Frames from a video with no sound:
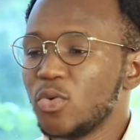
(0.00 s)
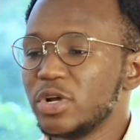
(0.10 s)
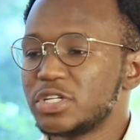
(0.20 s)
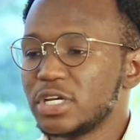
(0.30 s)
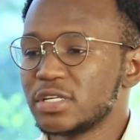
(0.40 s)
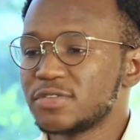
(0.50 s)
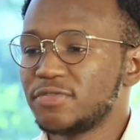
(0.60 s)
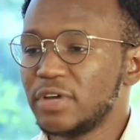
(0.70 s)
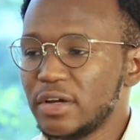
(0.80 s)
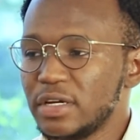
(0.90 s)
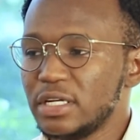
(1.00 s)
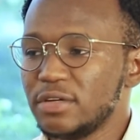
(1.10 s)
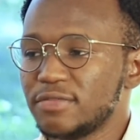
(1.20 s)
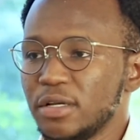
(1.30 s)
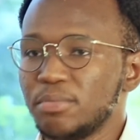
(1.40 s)
which is
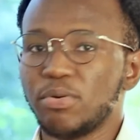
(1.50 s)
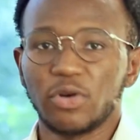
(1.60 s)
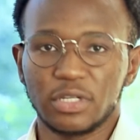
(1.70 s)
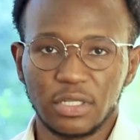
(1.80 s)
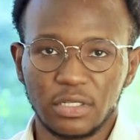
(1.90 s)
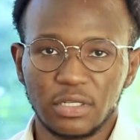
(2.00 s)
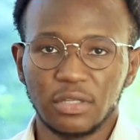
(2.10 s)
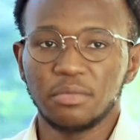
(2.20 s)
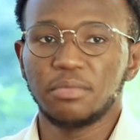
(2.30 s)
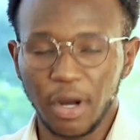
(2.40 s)
very important in the